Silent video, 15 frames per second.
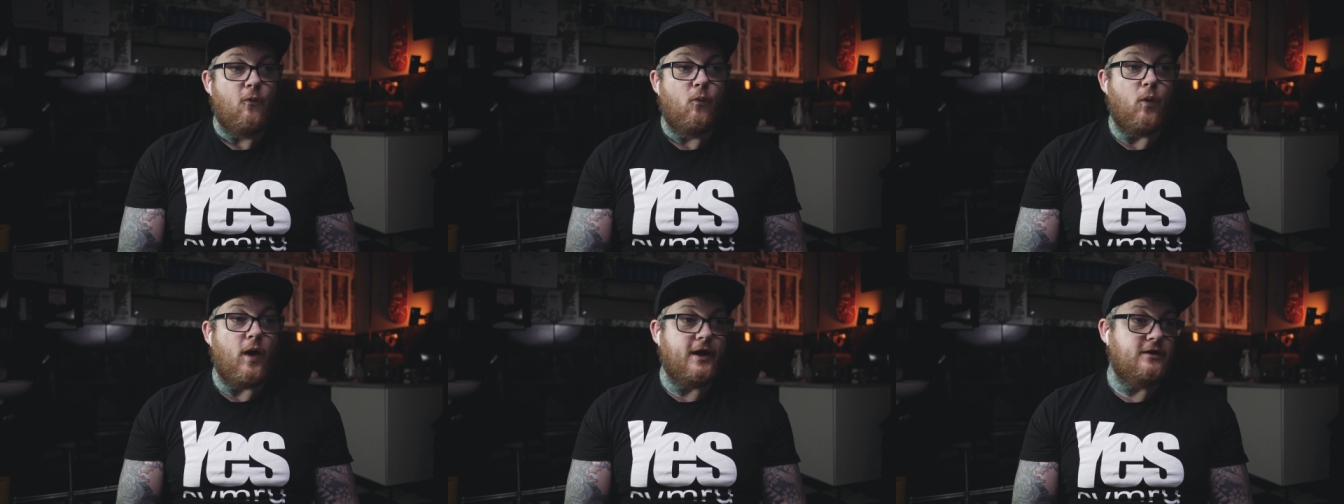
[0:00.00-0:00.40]

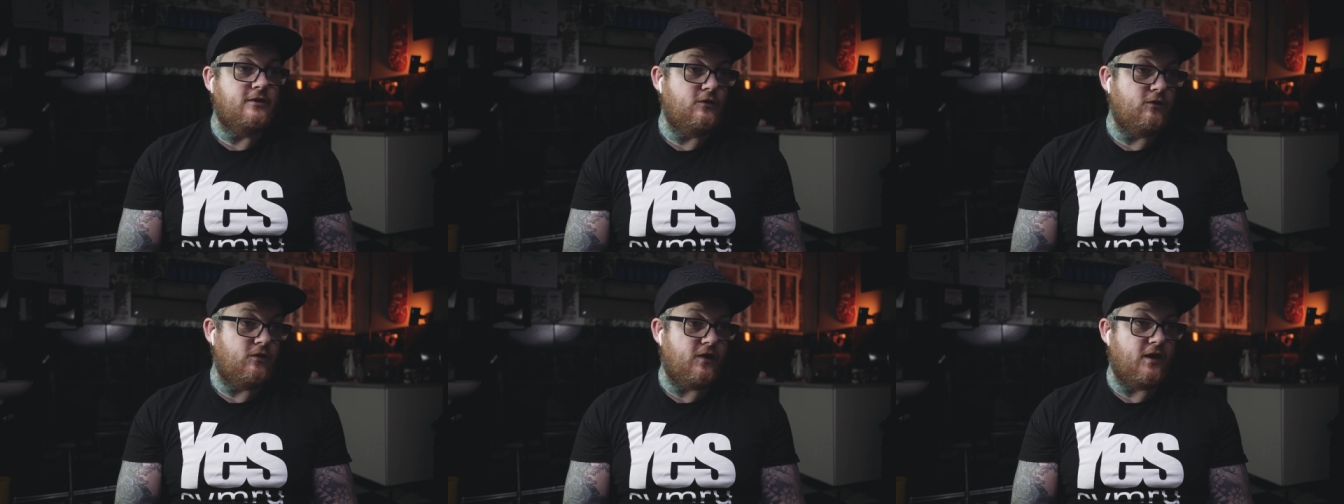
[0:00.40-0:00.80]
Why
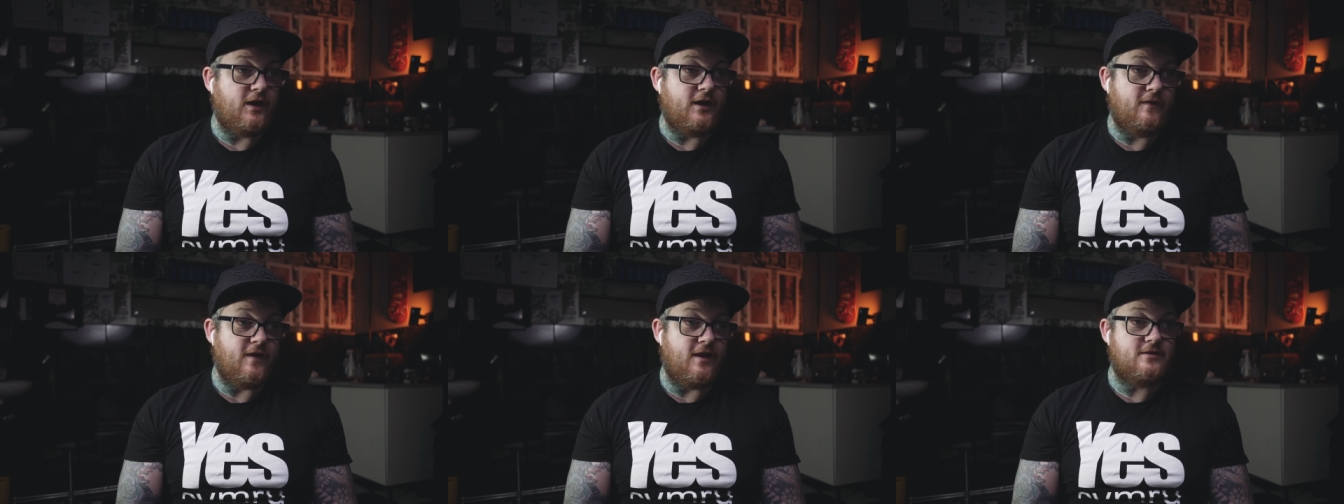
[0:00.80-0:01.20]
do you
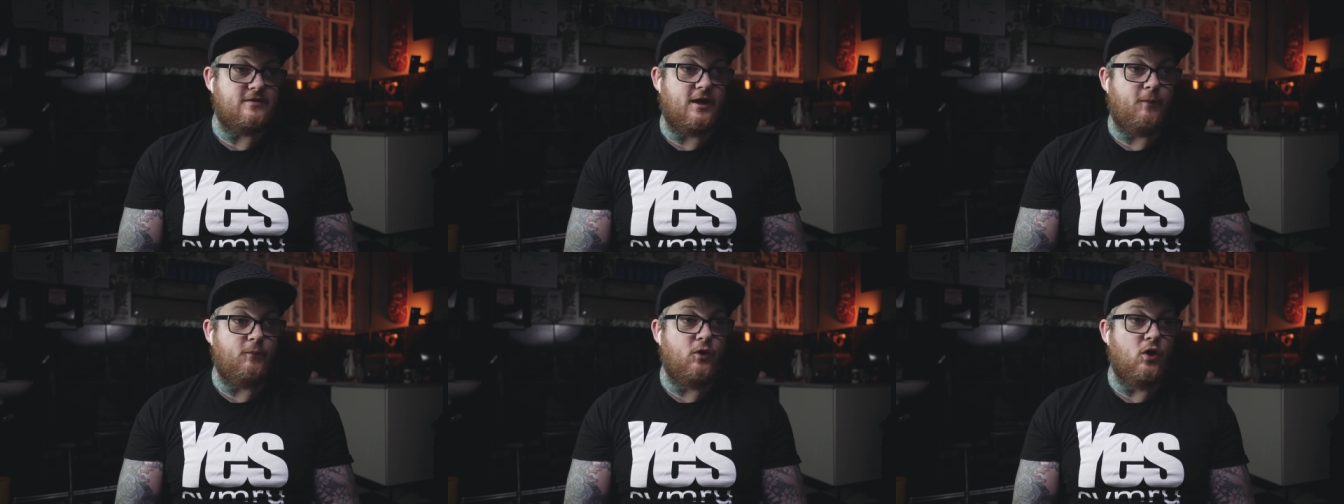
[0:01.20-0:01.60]
think in that
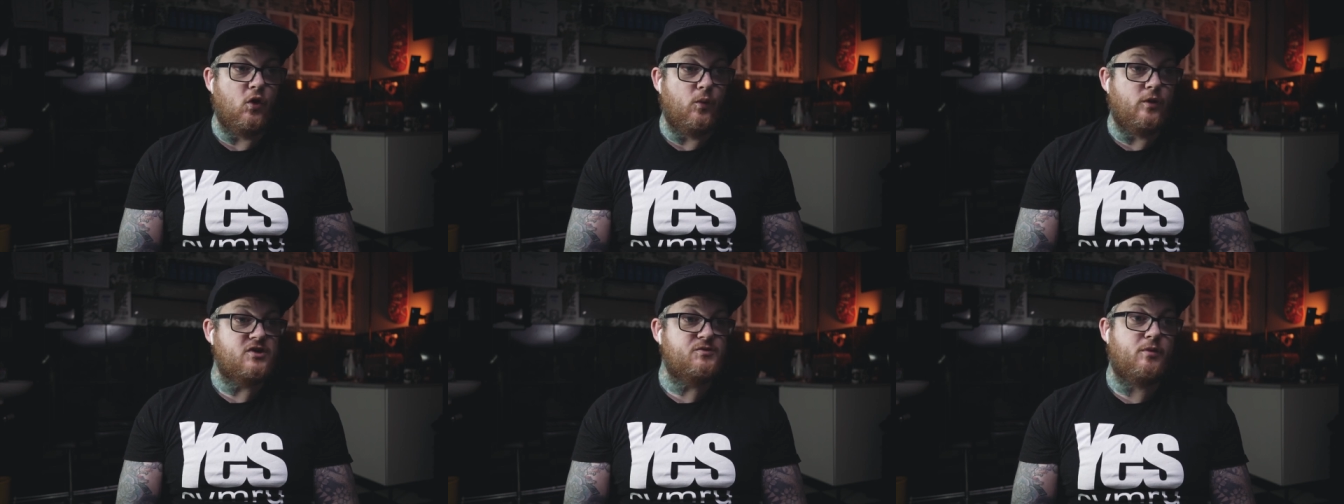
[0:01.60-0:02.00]
time no
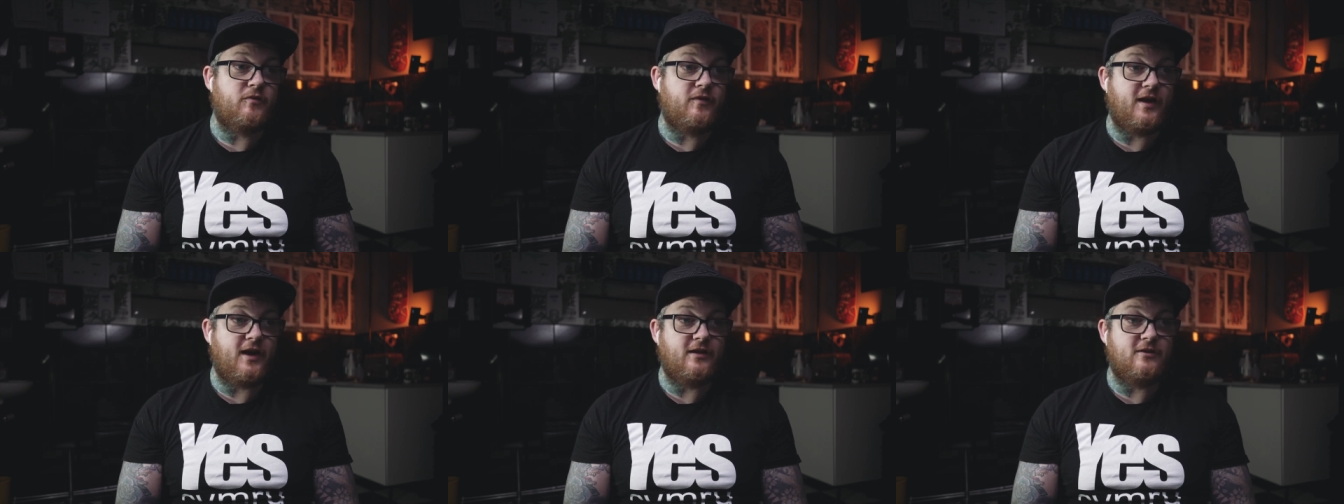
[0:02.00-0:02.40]
one has
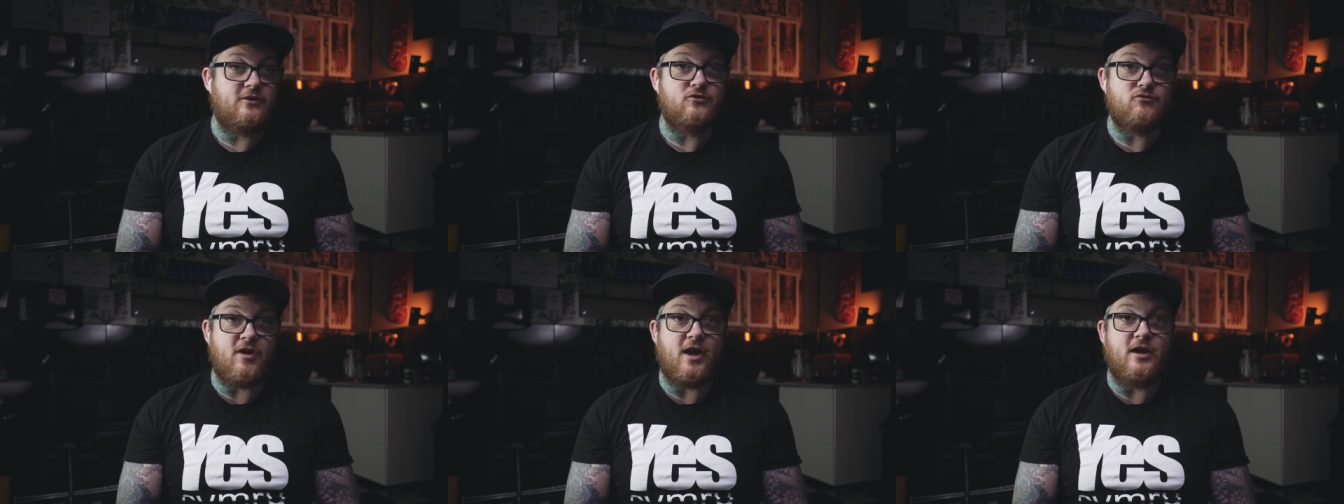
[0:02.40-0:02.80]

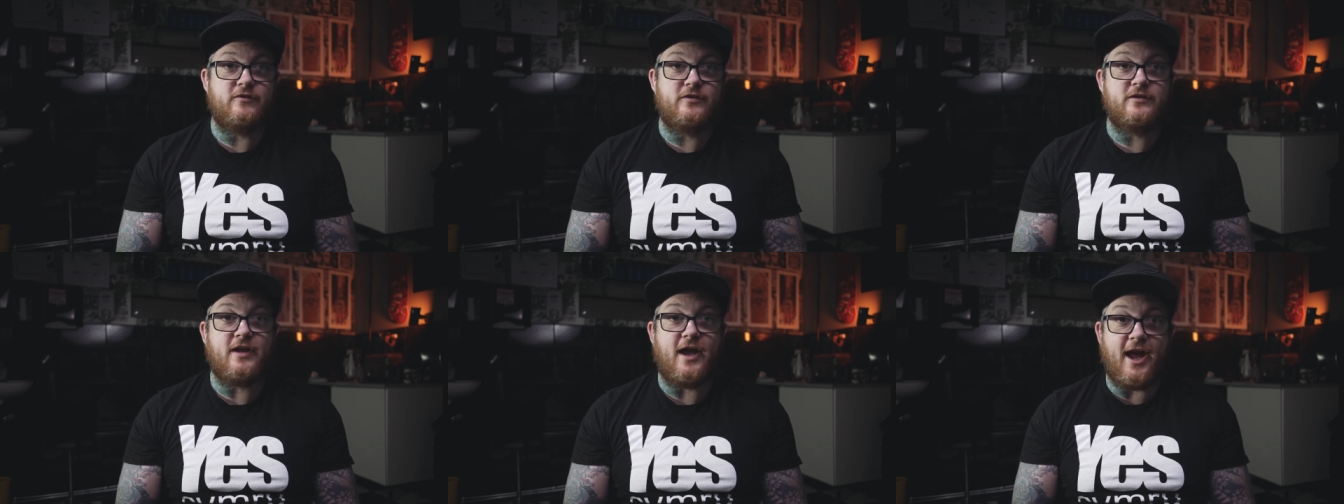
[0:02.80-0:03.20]
provided the
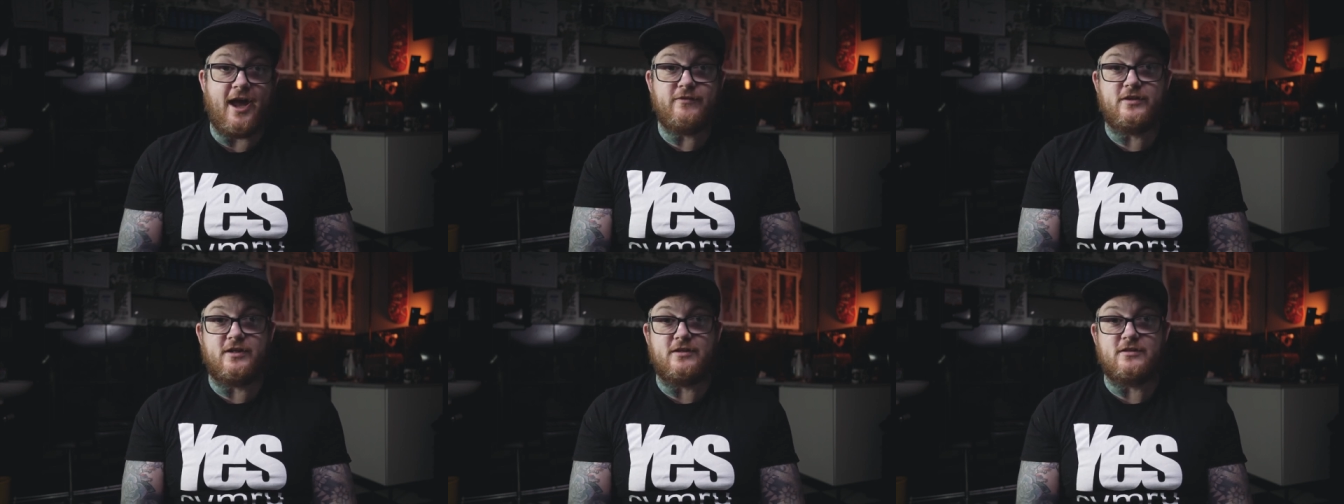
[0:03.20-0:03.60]
relevant
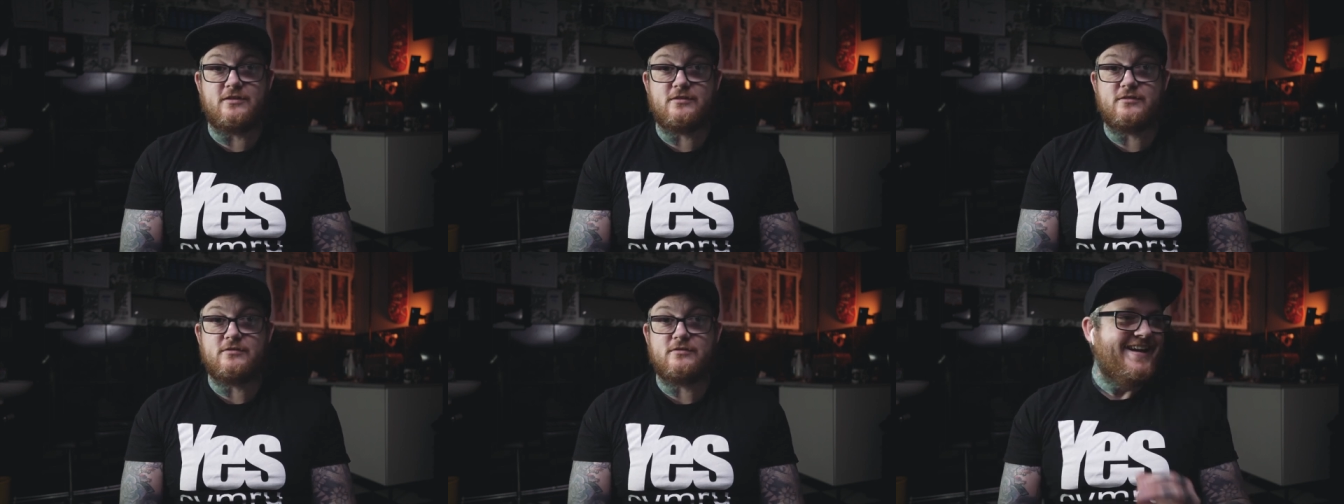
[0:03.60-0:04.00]

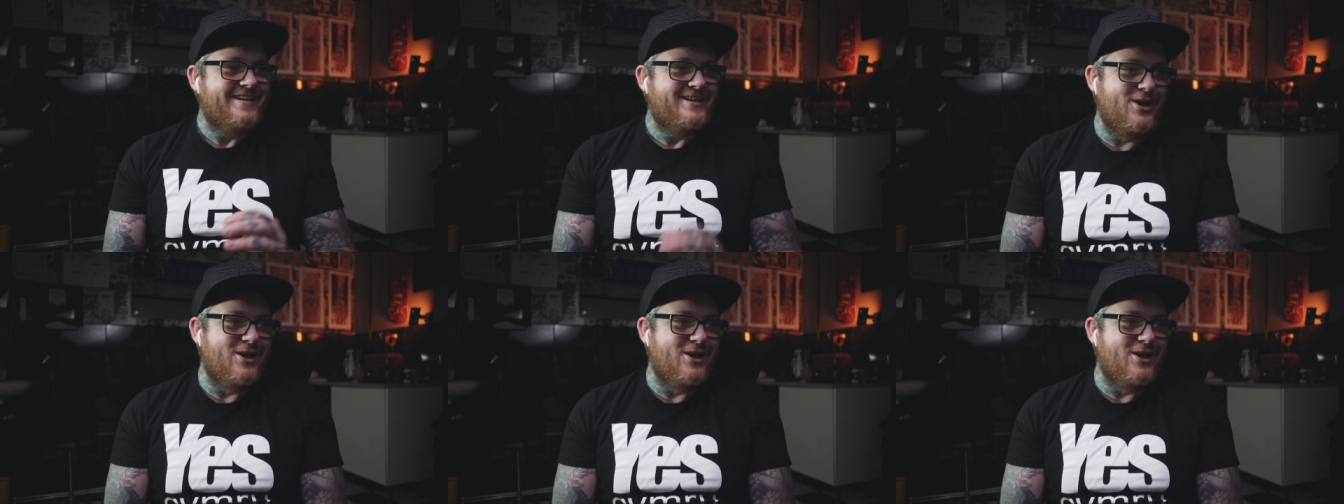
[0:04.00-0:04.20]
evidence?